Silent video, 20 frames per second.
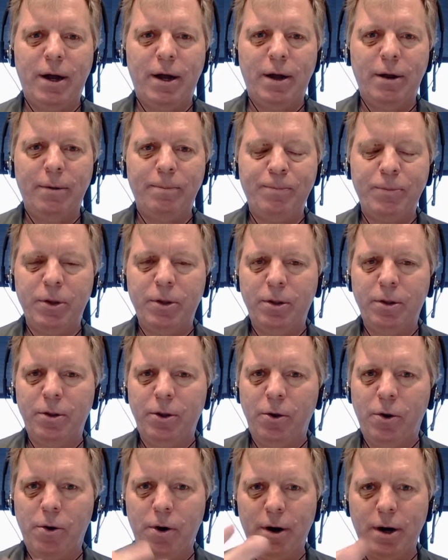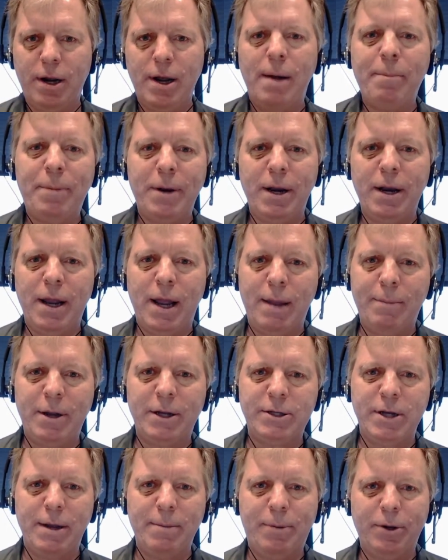uh, your company name
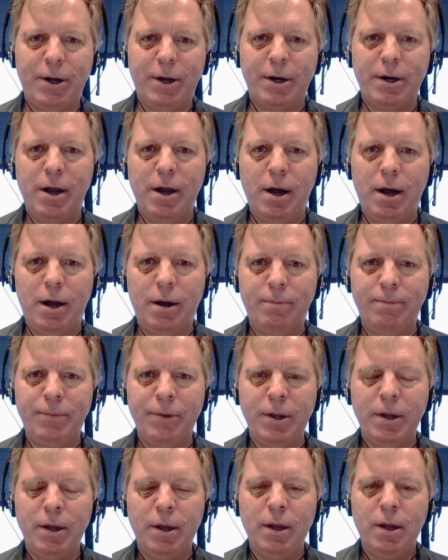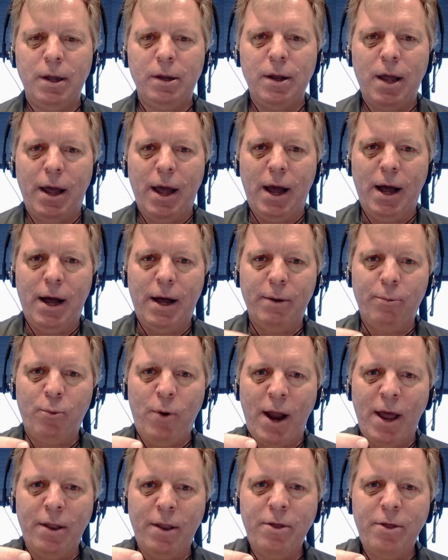example.com. Uh,
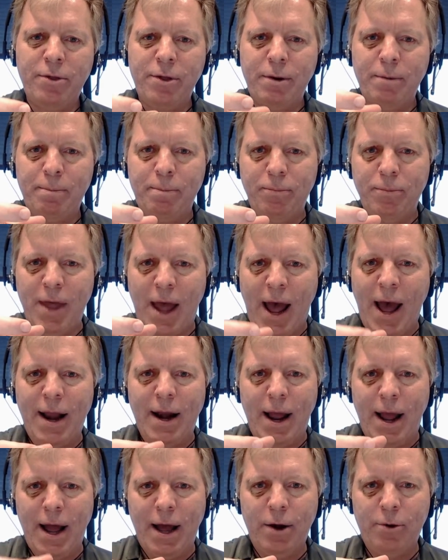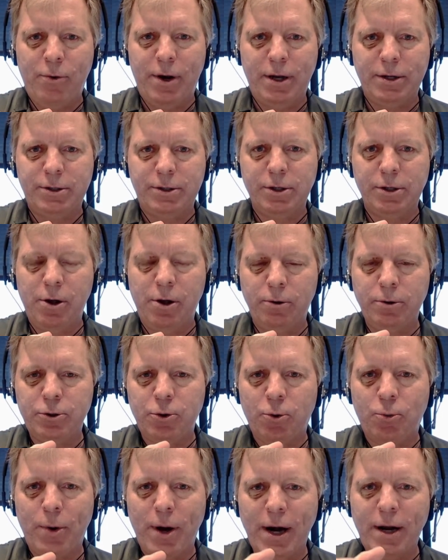rather than that address go
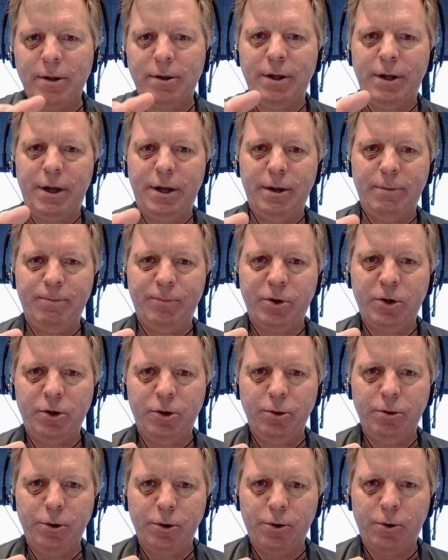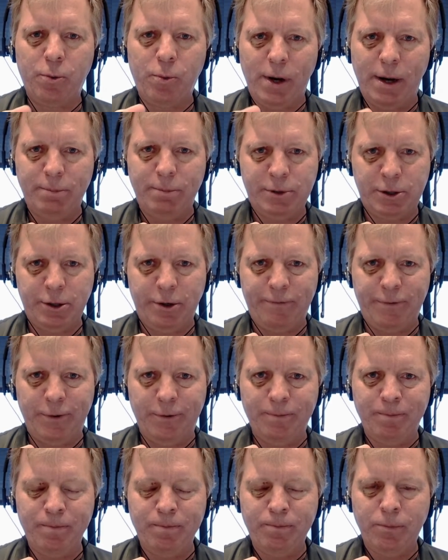directly to your web
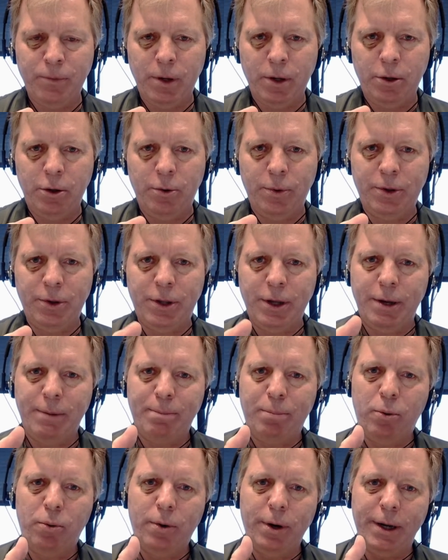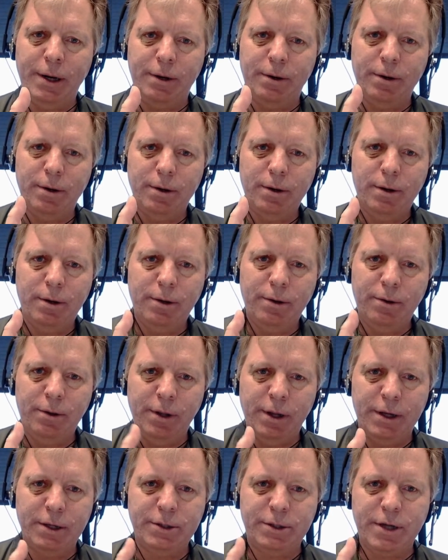server, you would then point
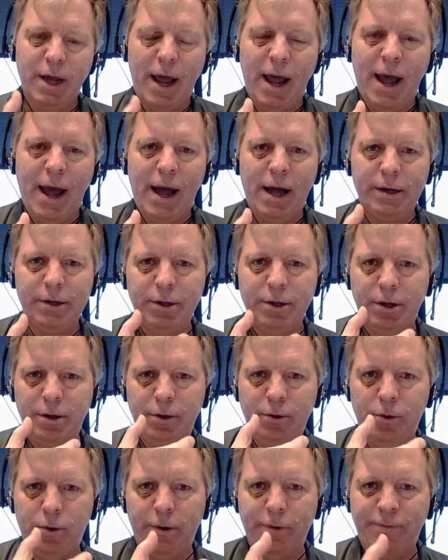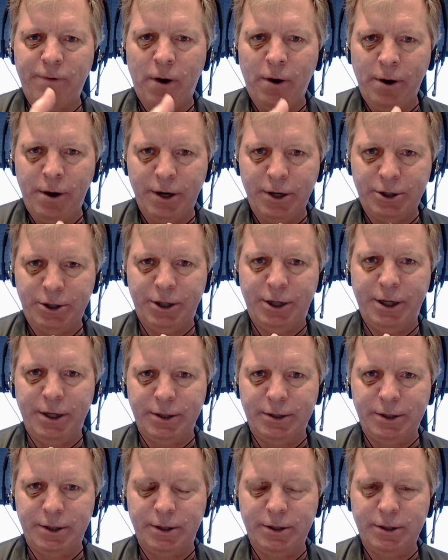this at your Varnish
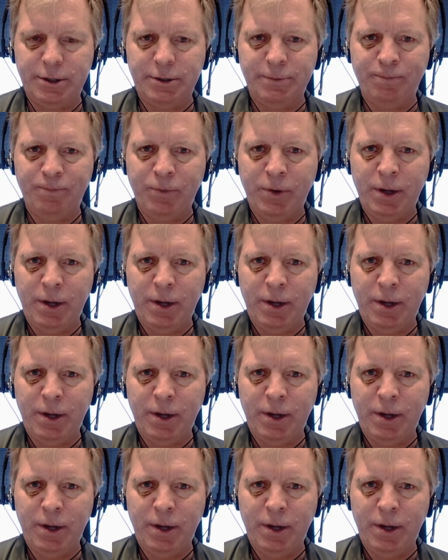instance.